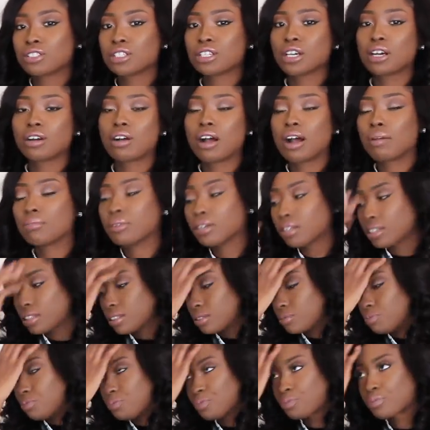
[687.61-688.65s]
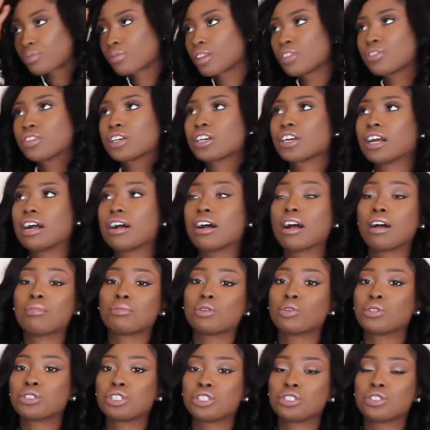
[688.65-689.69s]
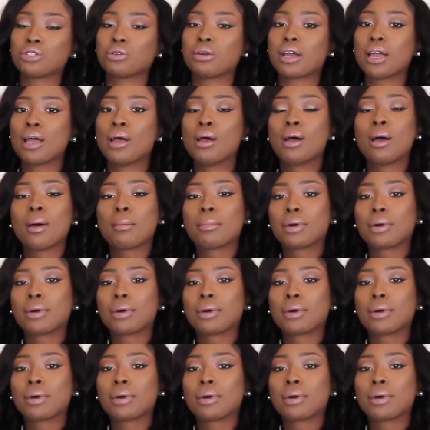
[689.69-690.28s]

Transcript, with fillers: You know, I'm going to figure out how I'm going to do it.